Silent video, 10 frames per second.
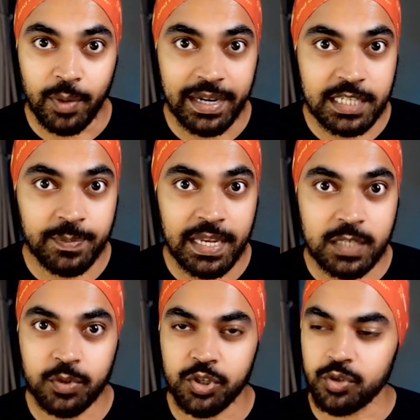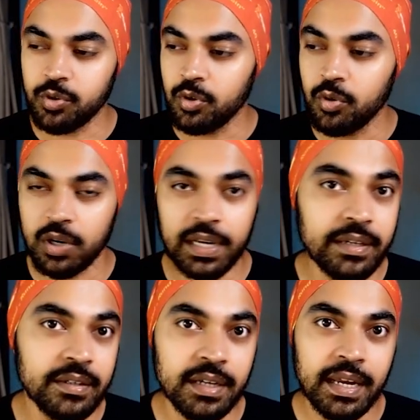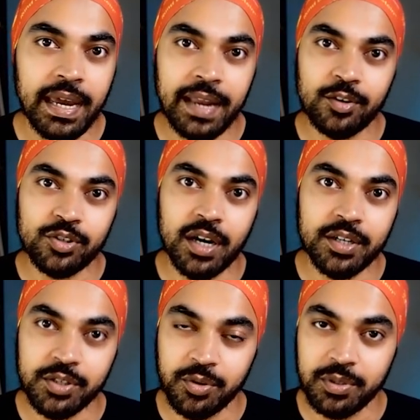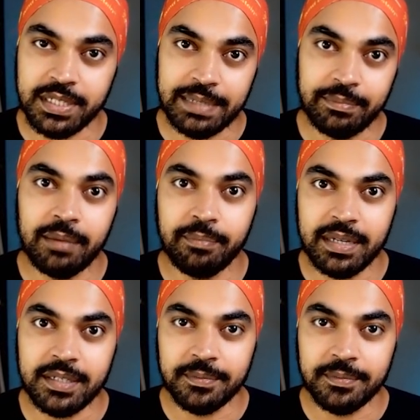space, which is going to look cleaner and your chart is going to seem better.